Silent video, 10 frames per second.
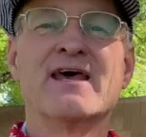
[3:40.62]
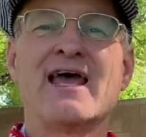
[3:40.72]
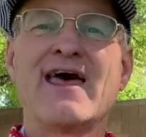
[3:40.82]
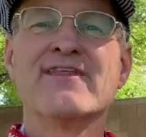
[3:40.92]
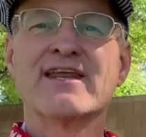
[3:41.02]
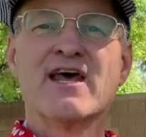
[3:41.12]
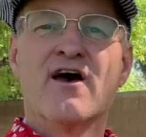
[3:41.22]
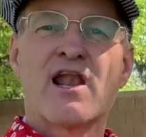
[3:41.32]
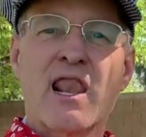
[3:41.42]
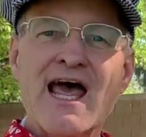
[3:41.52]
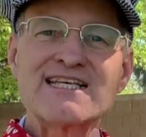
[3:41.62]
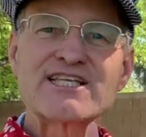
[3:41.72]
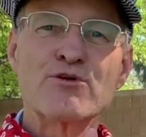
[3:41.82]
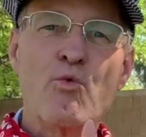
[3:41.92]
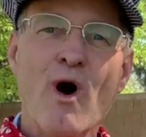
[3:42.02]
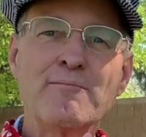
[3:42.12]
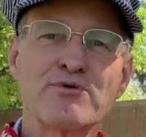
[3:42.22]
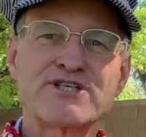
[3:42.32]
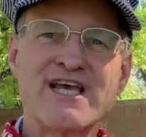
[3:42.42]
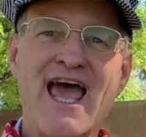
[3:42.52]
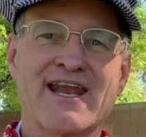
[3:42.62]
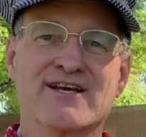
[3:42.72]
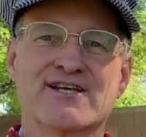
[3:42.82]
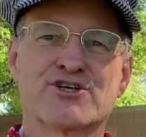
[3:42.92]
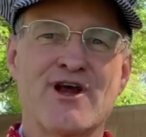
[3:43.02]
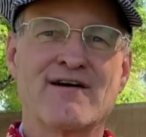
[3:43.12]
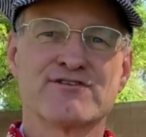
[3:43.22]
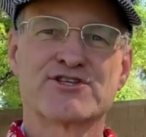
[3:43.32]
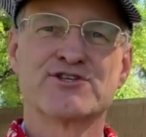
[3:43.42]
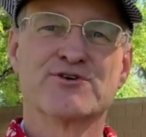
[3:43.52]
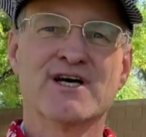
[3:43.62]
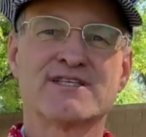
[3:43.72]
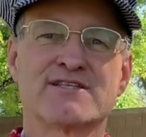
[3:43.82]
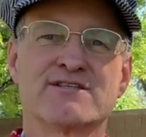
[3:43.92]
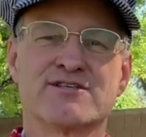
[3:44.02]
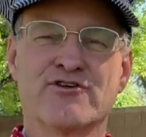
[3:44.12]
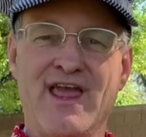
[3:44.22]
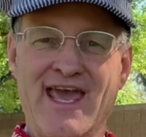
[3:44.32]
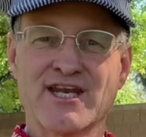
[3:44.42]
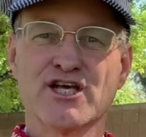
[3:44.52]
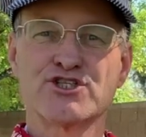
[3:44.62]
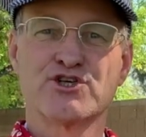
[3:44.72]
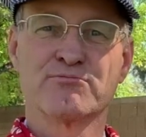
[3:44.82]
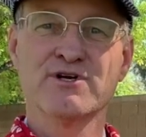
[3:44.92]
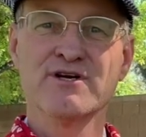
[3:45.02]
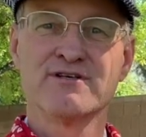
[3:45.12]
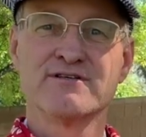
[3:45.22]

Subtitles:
and then less than 1% travels to us, to the end consumer,